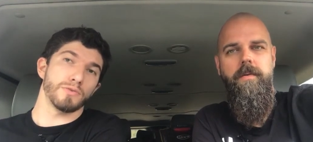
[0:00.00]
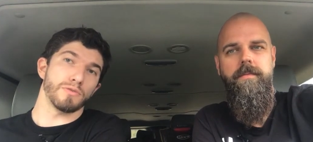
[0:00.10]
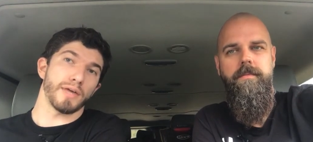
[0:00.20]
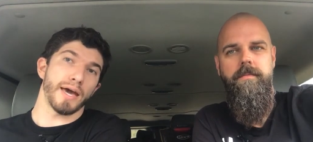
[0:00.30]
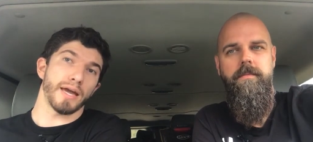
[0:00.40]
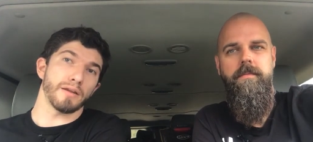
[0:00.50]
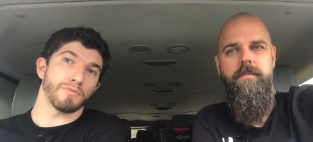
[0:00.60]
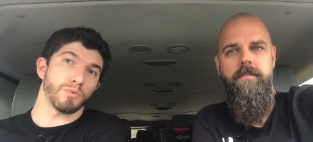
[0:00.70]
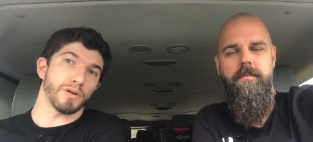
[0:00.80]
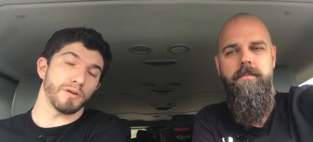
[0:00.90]
Speaker 1: through that.
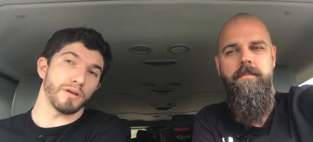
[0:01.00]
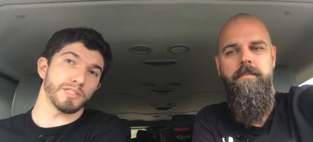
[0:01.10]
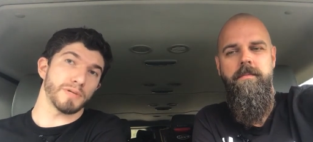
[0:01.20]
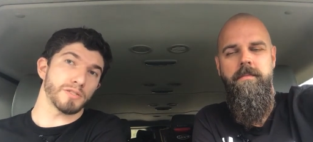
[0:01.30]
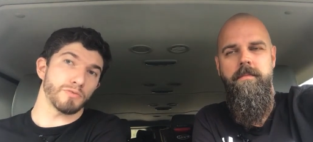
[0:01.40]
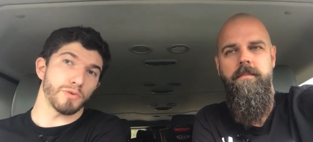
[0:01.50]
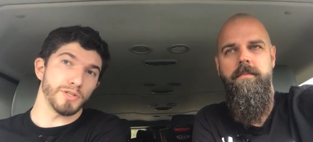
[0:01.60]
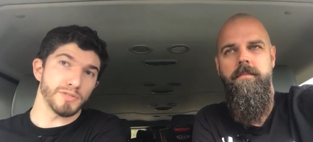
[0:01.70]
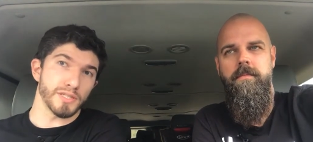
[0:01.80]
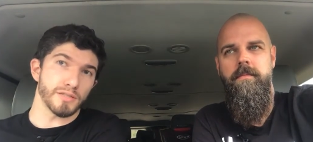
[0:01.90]
If we're especially if we're
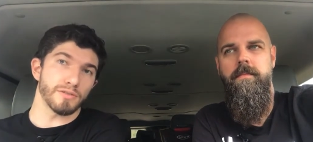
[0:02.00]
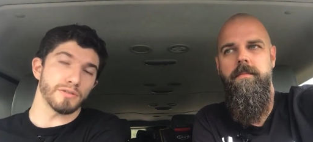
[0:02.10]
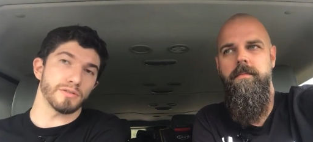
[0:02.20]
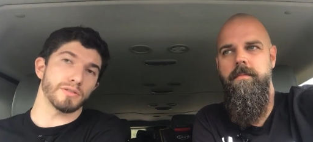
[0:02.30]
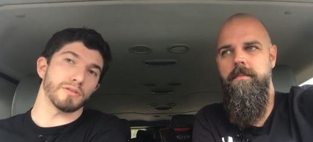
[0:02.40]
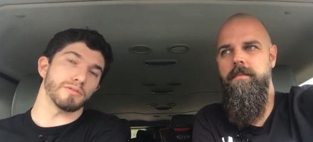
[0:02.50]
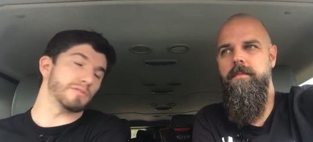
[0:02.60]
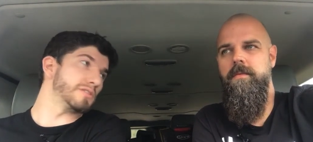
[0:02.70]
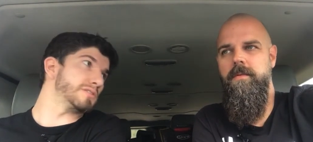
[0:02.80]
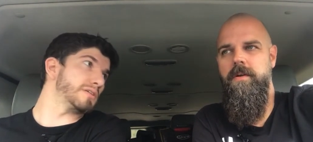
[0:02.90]
using it to to,
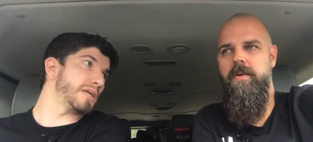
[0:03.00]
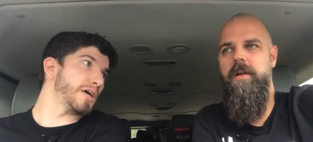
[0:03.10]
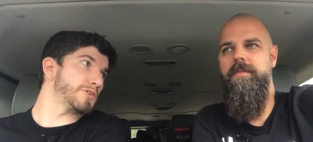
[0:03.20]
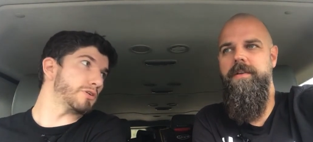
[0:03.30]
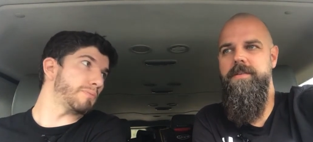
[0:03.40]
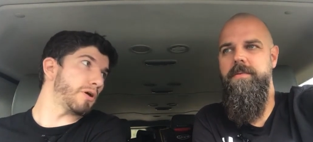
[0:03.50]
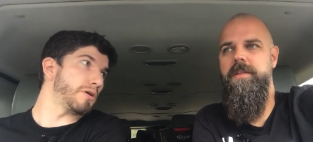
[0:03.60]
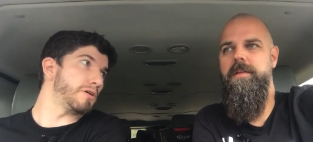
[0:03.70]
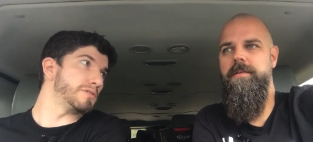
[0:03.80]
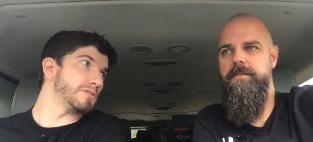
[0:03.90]
to send national
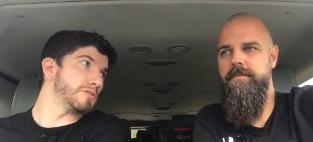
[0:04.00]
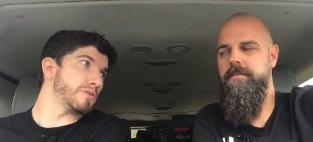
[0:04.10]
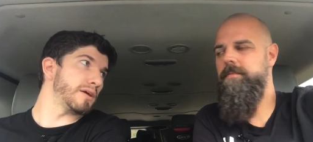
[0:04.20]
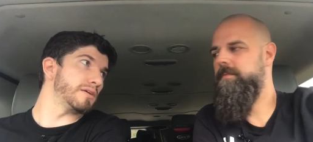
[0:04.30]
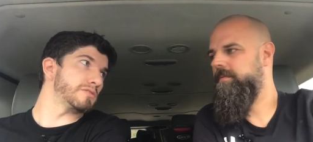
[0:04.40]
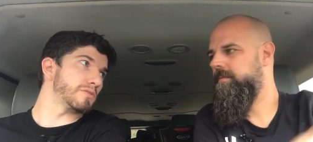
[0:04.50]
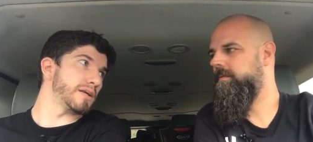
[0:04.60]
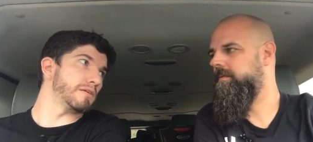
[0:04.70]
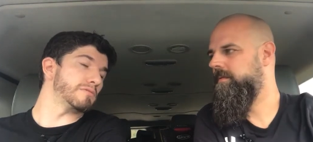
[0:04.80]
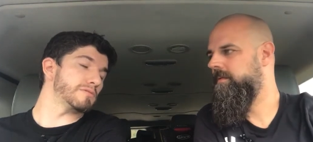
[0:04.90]
partners and tra as
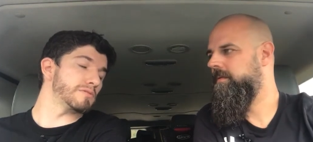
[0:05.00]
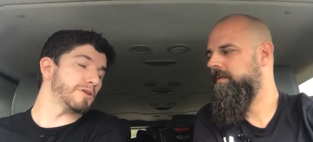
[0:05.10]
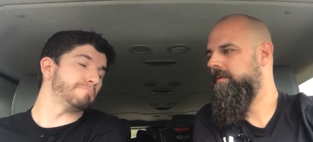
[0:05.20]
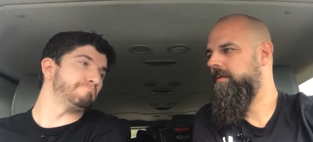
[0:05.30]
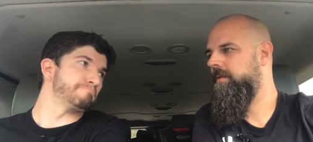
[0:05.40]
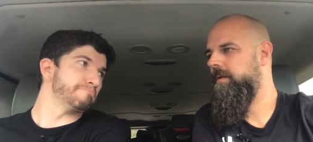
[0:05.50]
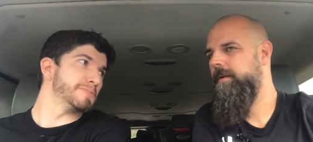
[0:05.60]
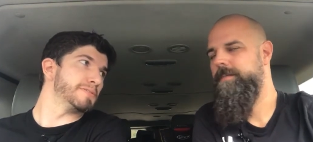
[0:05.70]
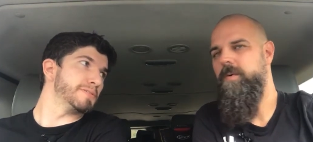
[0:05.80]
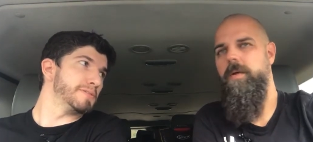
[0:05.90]
trainers. So,
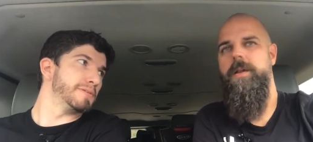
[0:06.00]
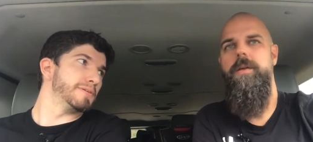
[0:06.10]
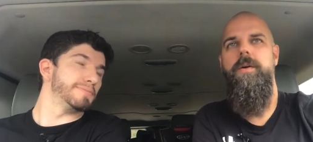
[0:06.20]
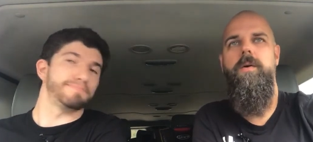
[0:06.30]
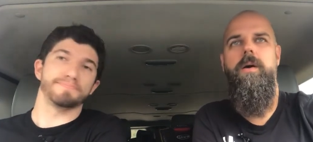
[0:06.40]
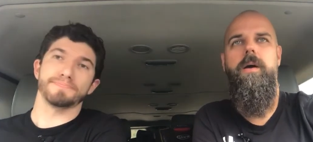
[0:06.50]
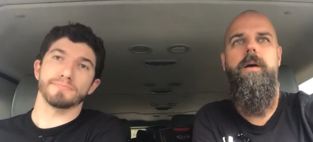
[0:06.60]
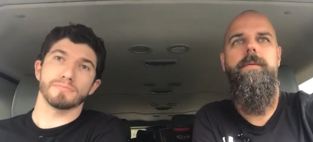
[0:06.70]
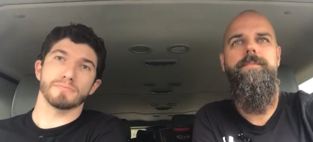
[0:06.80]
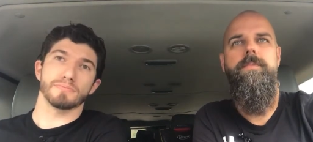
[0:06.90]
Speaker 2: well, I know. Uh,
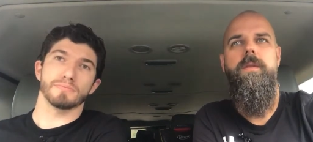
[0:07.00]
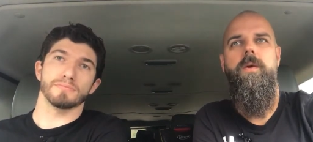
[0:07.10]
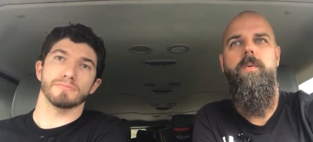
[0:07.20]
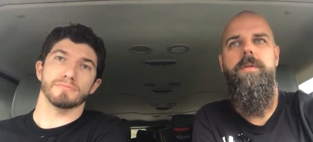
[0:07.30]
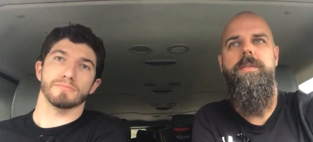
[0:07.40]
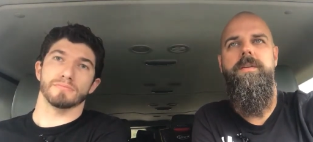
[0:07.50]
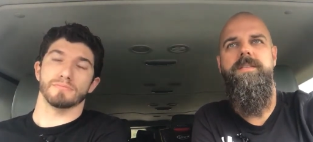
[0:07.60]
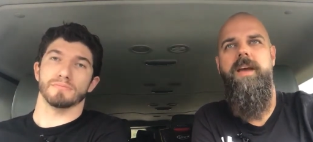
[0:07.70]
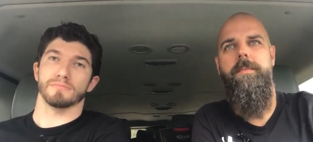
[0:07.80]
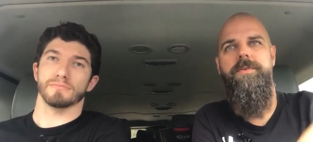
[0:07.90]
with the
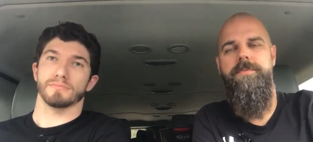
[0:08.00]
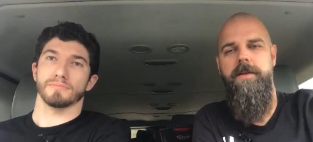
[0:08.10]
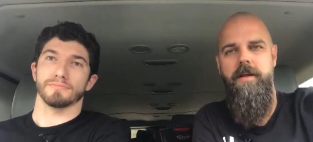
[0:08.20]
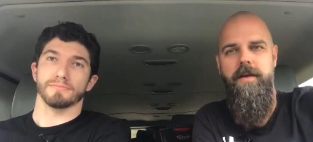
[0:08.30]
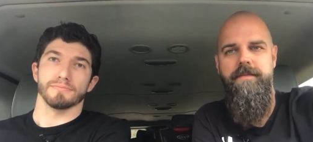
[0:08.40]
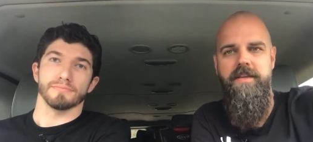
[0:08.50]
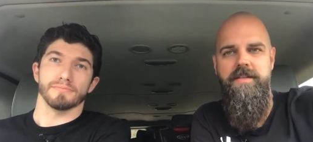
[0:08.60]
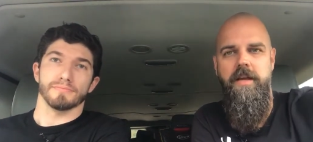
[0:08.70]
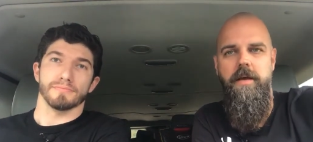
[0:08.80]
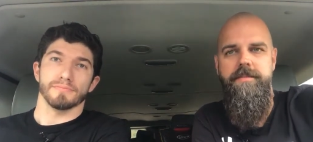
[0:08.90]
establishment of these
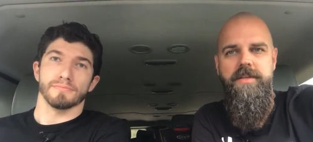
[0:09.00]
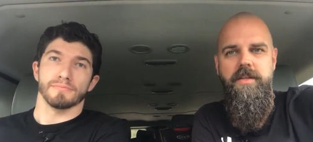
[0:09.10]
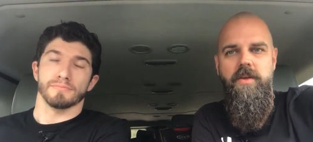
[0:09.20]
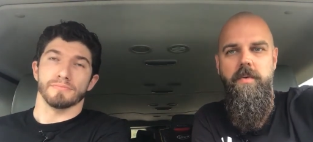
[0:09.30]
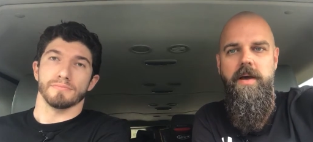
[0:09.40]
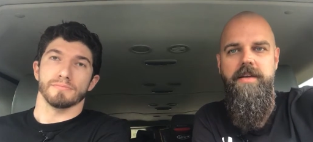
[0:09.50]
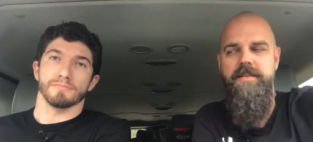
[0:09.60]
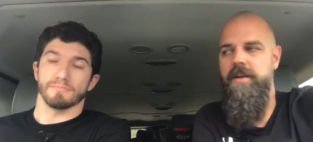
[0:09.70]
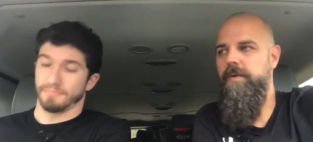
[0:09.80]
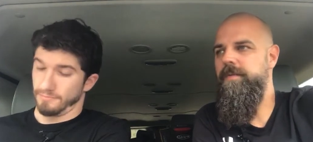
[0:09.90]
hubs in the U.S.
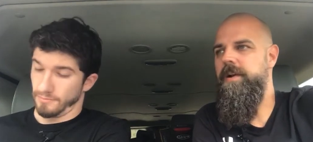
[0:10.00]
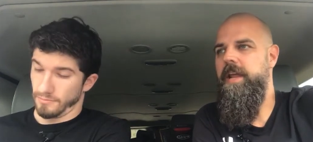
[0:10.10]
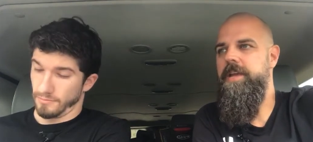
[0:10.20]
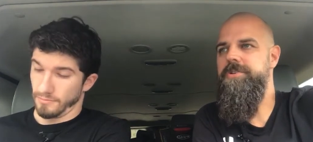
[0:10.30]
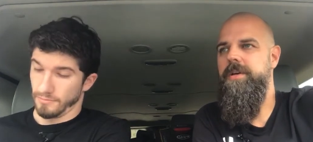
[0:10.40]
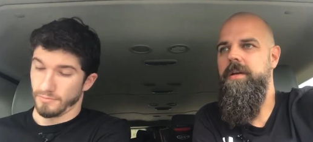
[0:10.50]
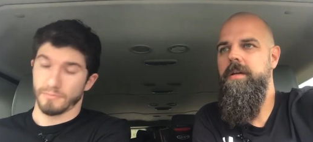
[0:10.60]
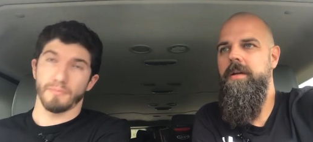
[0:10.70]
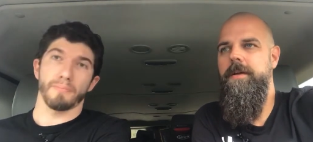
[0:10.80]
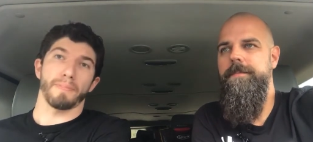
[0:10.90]
and over in Asia,
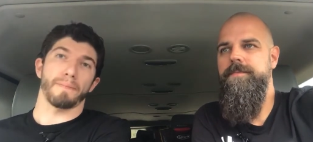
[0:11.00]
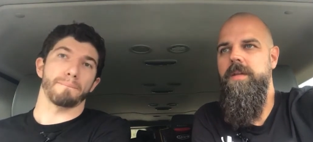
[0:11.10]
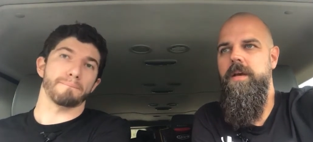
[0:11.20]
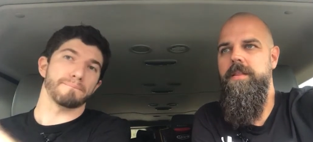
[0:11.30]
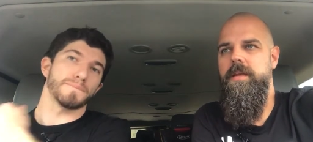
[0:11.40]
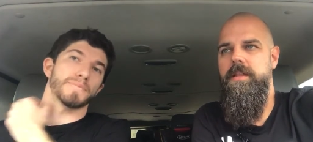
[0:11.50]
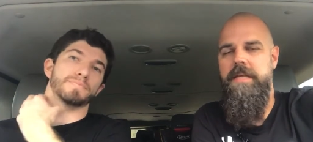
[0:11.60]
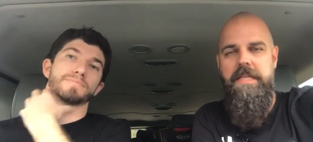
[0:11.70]
uh, the, the